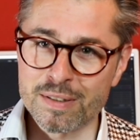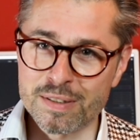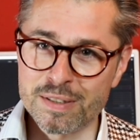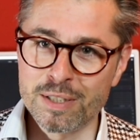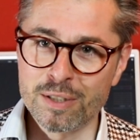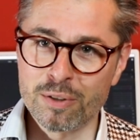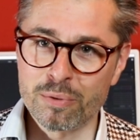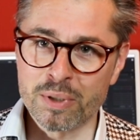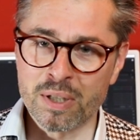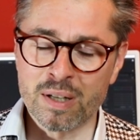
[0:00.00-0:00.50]

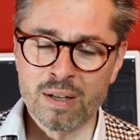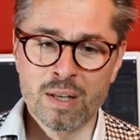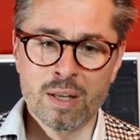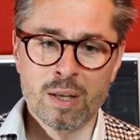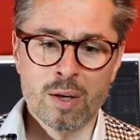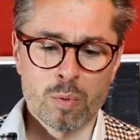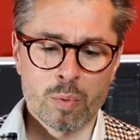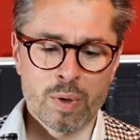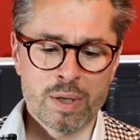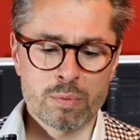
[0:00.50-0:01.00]
interior
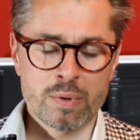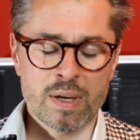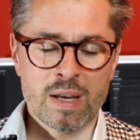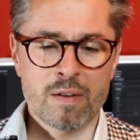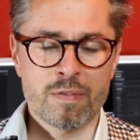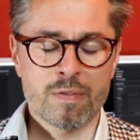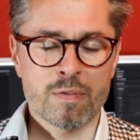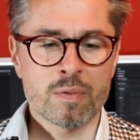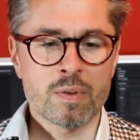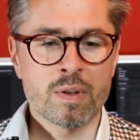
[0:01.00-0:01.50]
where you
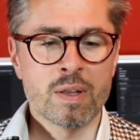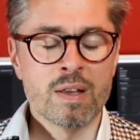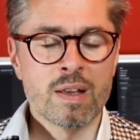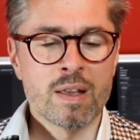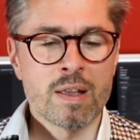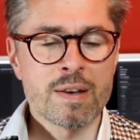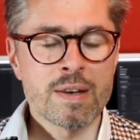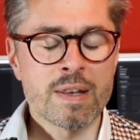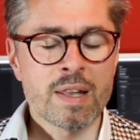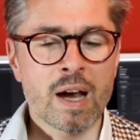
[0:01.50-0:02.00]
have
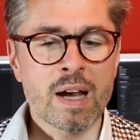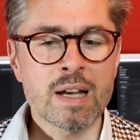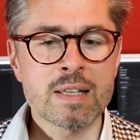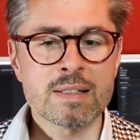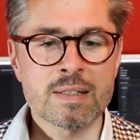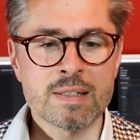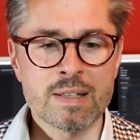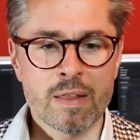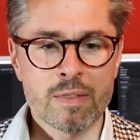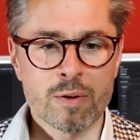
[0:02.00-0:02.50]

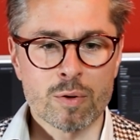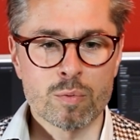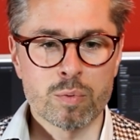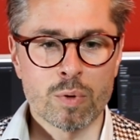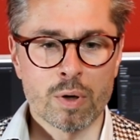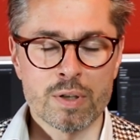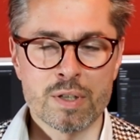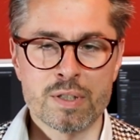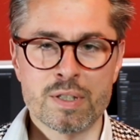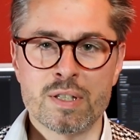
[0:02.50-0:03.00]
nice leather
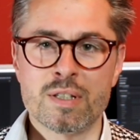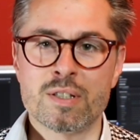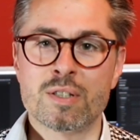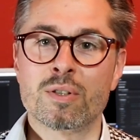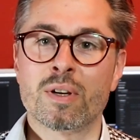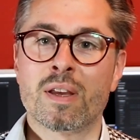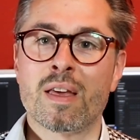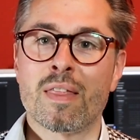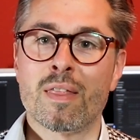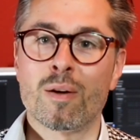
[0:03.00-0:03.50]
qualities
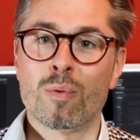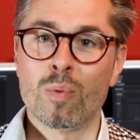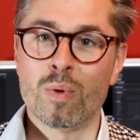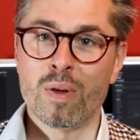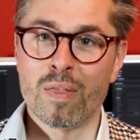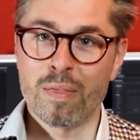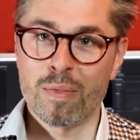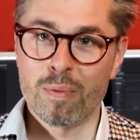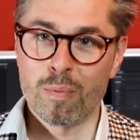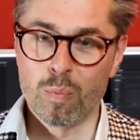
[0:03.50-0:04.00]
together
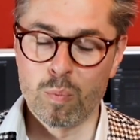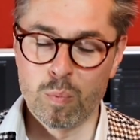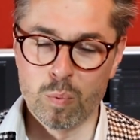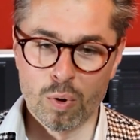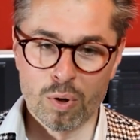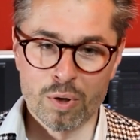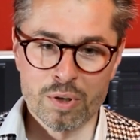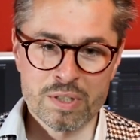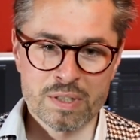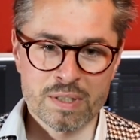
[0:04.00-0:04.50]
with
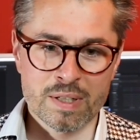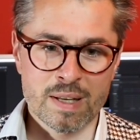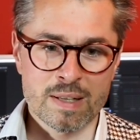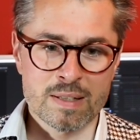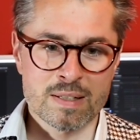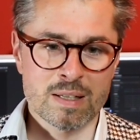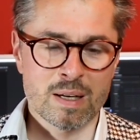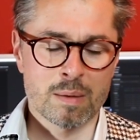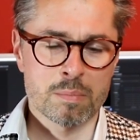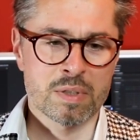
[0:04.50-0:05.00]
wood
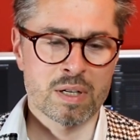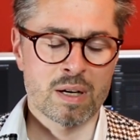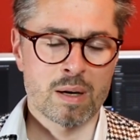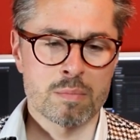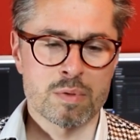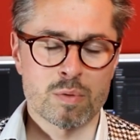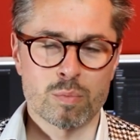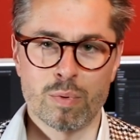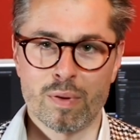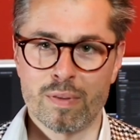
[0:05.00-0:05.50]
and
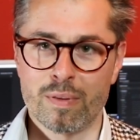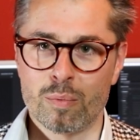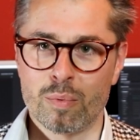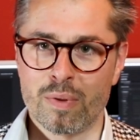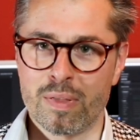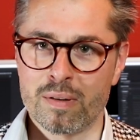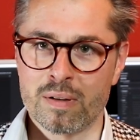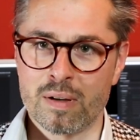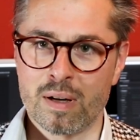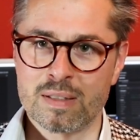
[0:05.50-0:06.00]
sometimes
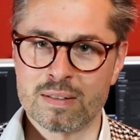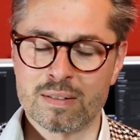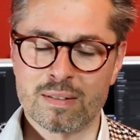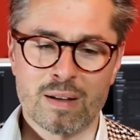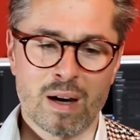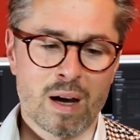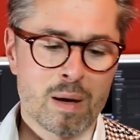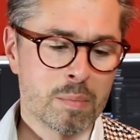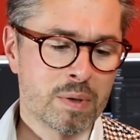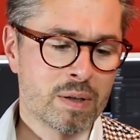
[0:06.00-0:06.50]
with a nice
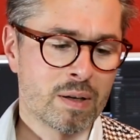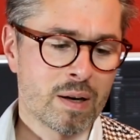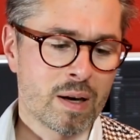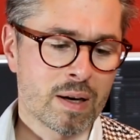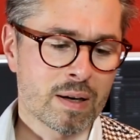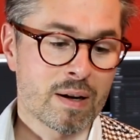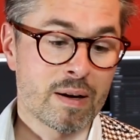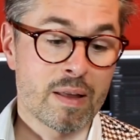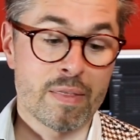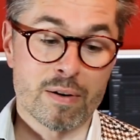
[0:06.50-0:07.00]
garment
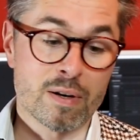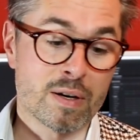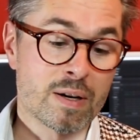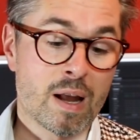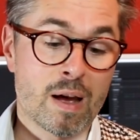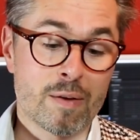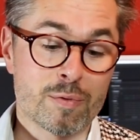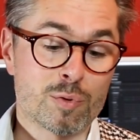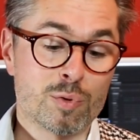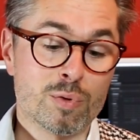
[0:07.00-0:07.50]
like leather
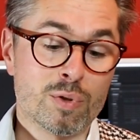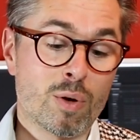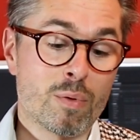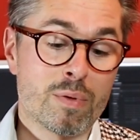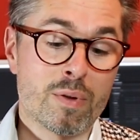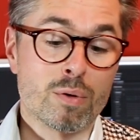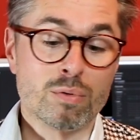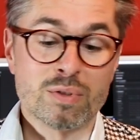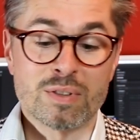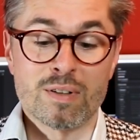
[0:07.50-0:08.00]
gloves, you know,
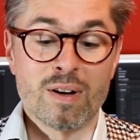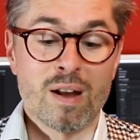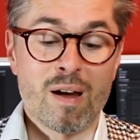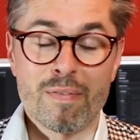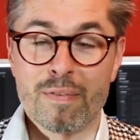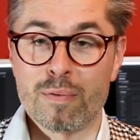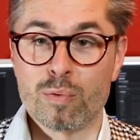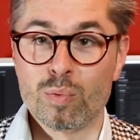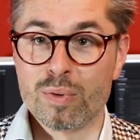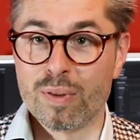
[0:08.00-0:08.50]
those
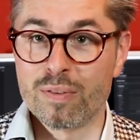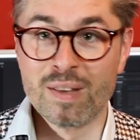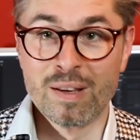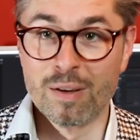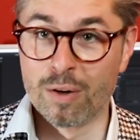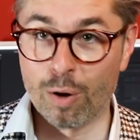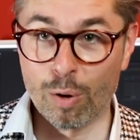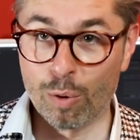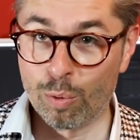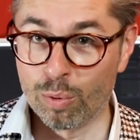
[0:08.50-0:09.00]
gloves with
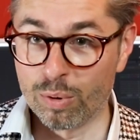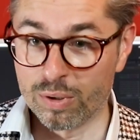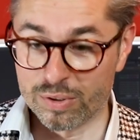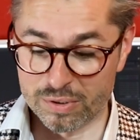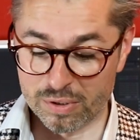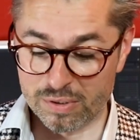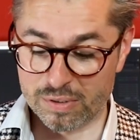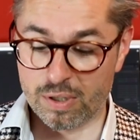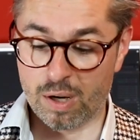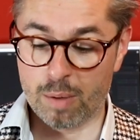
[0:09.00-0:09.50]

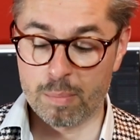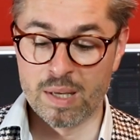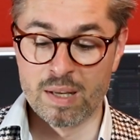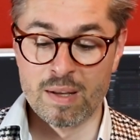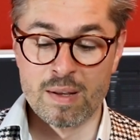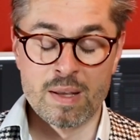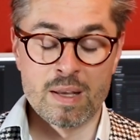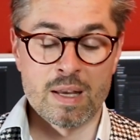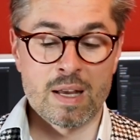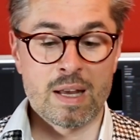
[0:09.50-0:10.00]
holes on top.
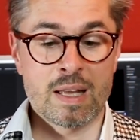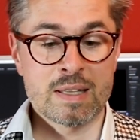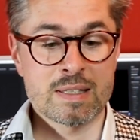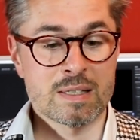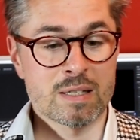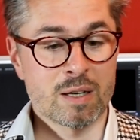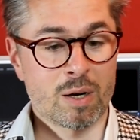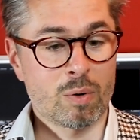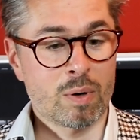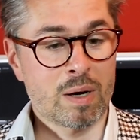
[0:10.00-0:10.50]
And
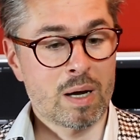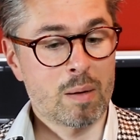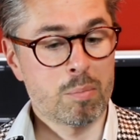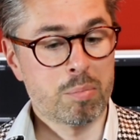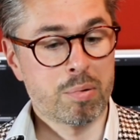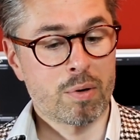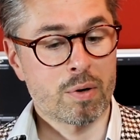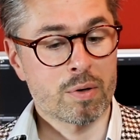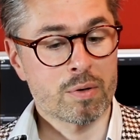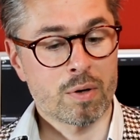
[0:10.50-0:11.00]
so I
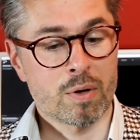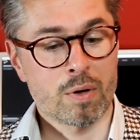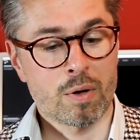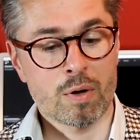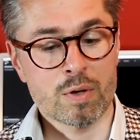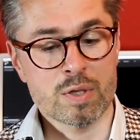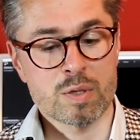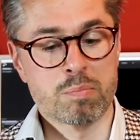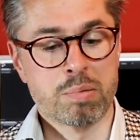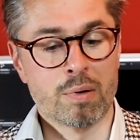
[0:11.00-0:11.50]
bought
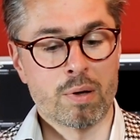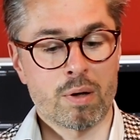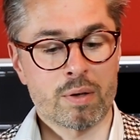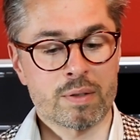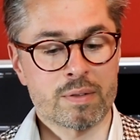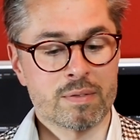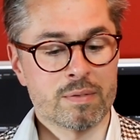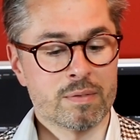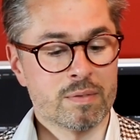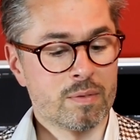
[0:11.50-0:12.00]

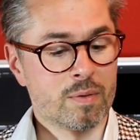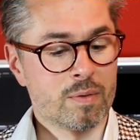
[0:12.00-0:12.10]
oxblood